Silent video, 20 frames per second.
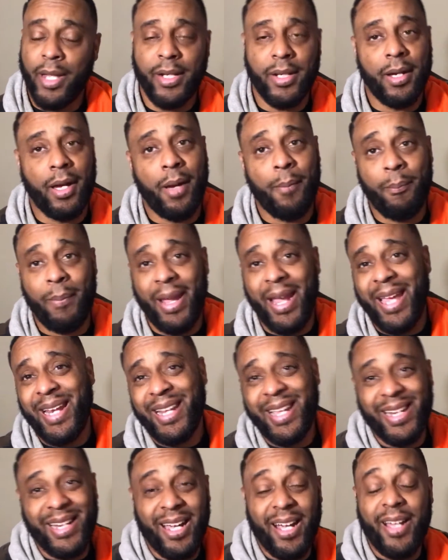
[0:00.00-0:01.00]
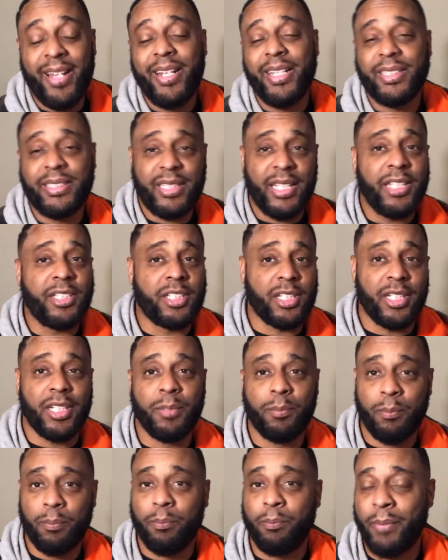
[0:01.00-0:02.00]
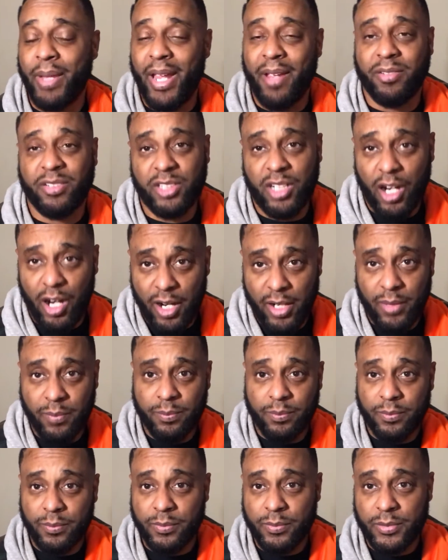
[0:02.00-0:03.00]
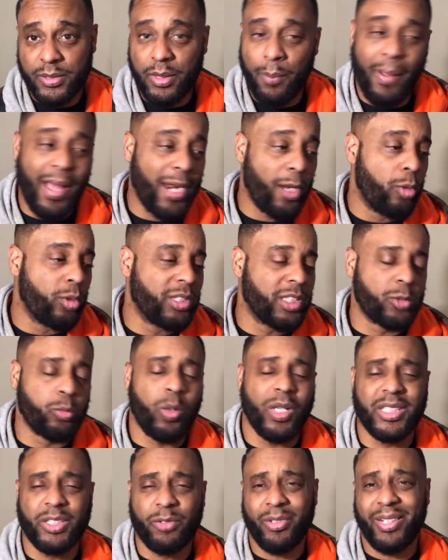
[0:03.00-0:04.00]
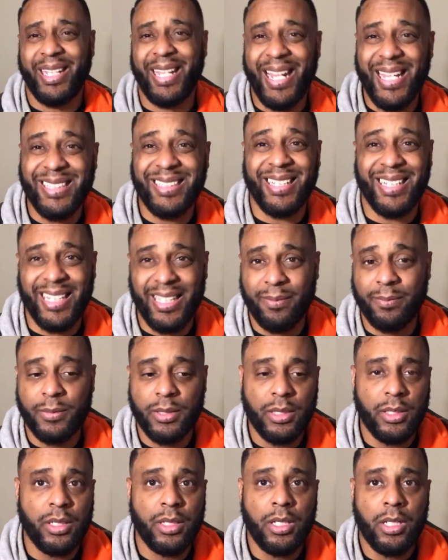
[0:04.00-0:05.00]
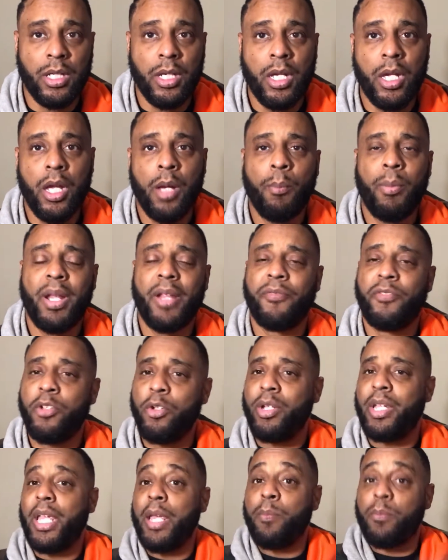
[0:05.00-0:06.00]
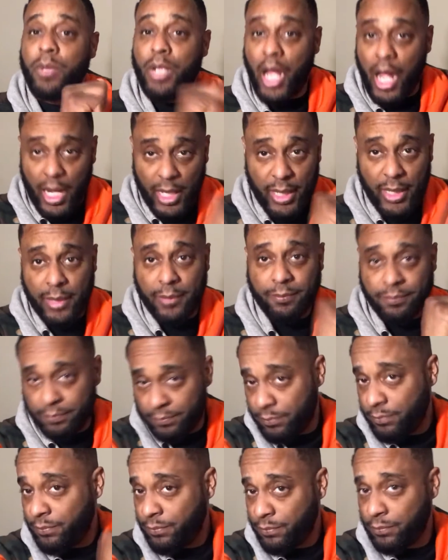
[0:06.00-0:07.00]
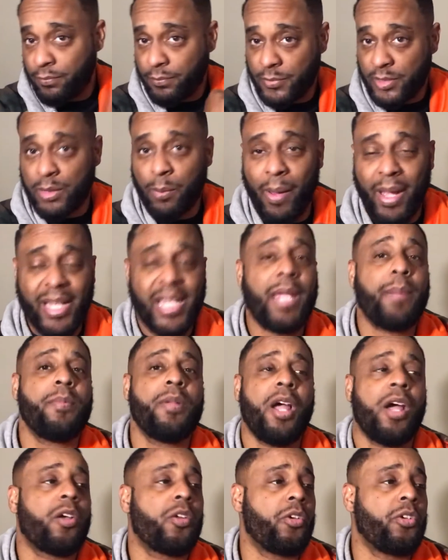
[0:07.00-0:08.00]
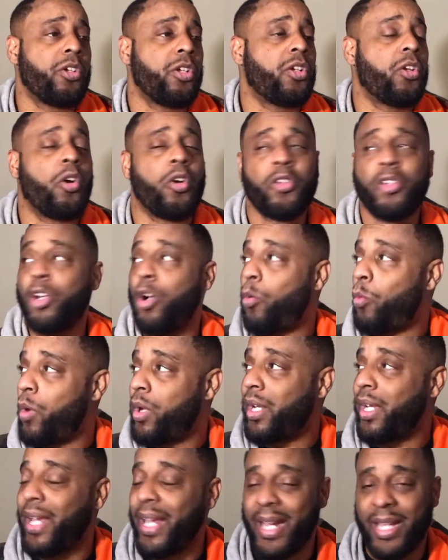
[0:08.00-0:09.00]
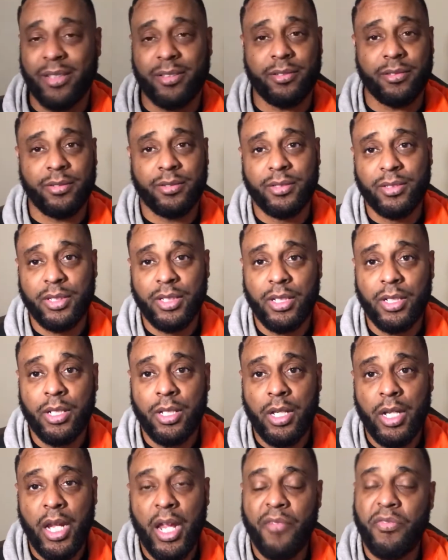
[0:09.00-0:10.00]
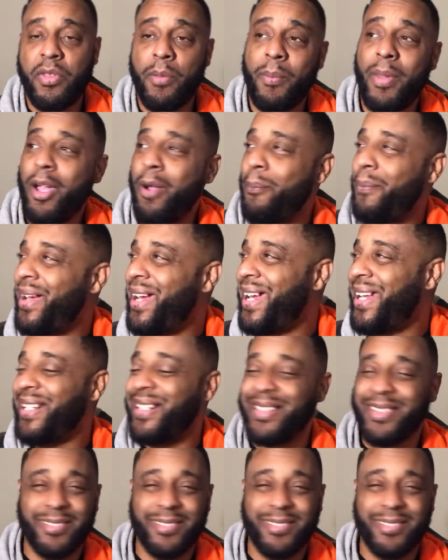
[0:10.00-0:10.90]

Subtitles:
A man that unintentionally may have scarred them. Somebody who just wasn't really into them. But if you keep knocking, somebody keep knocking on your door, you don't want to answer. If the mailman,